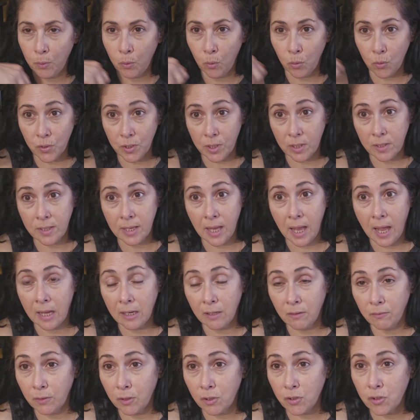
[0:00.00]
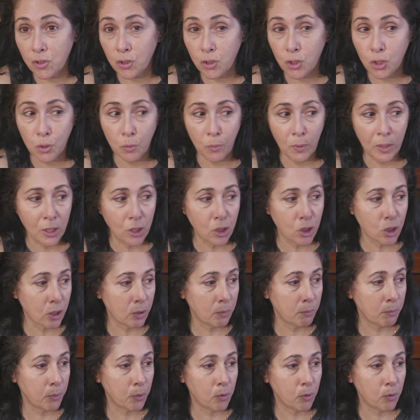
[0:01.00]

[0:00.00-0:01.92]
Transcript: pulls us out of our situation,